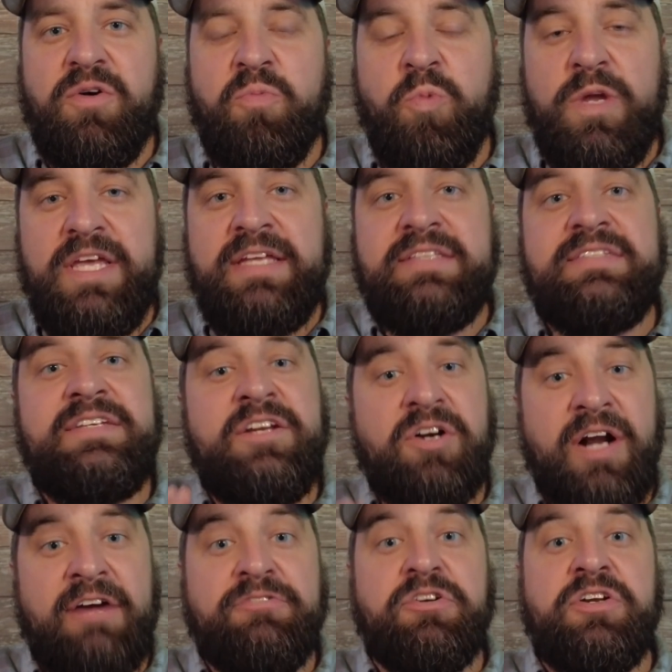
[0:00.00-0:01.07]
weeds year
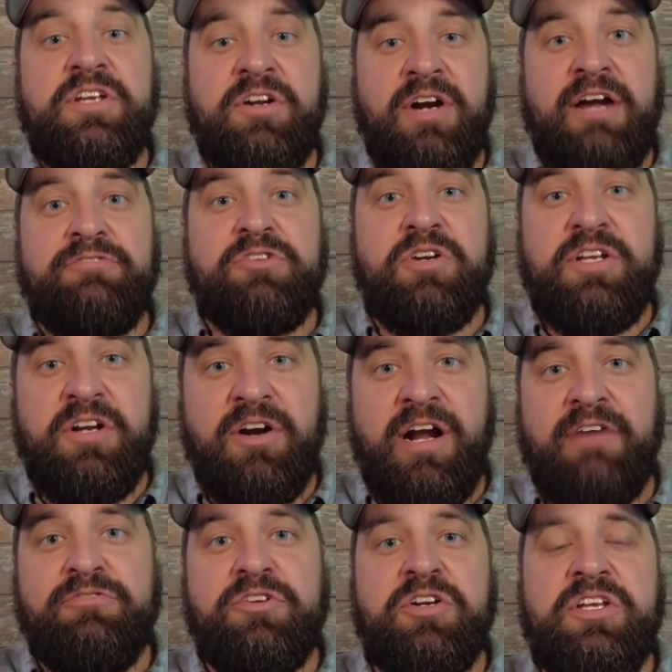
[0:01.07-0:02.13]
after year after year
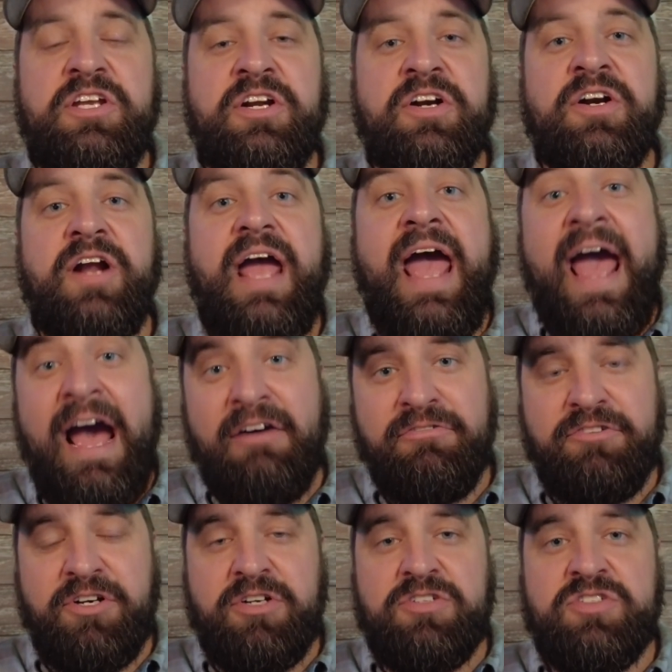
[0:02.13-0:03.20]
after year after.